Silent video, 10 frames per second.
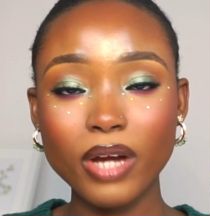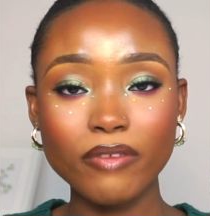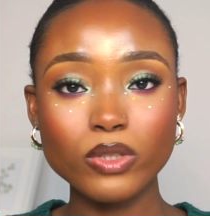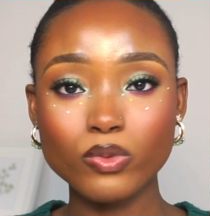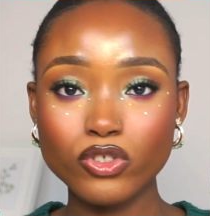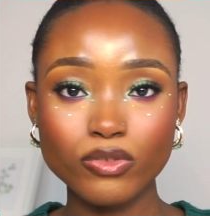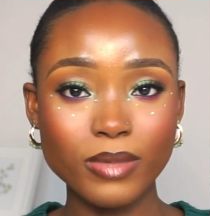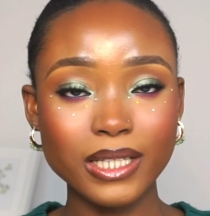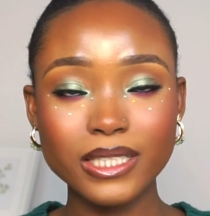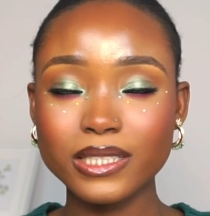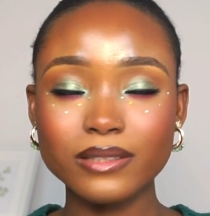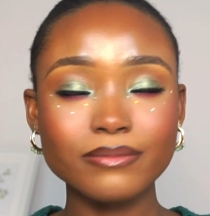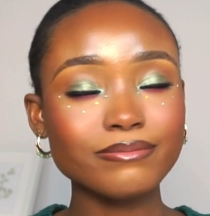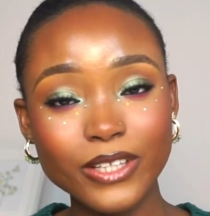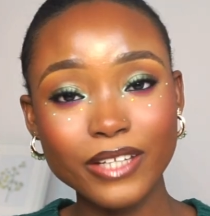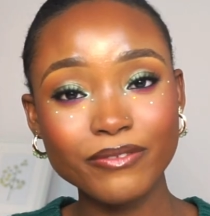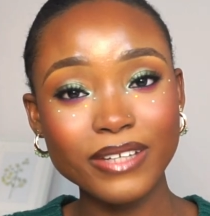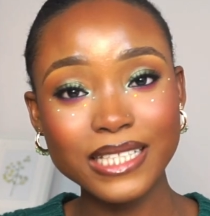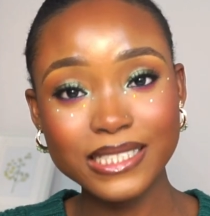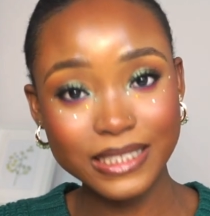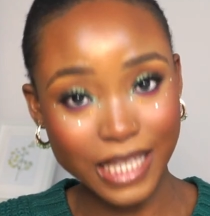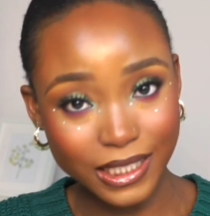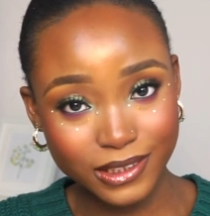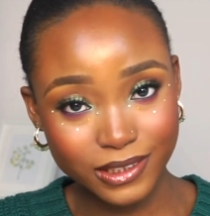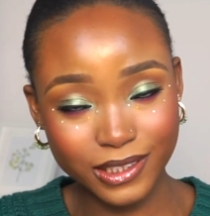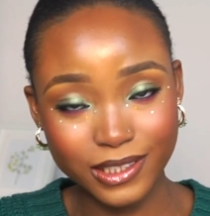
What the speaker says: private washroom and kitchen. You're in fantasy land.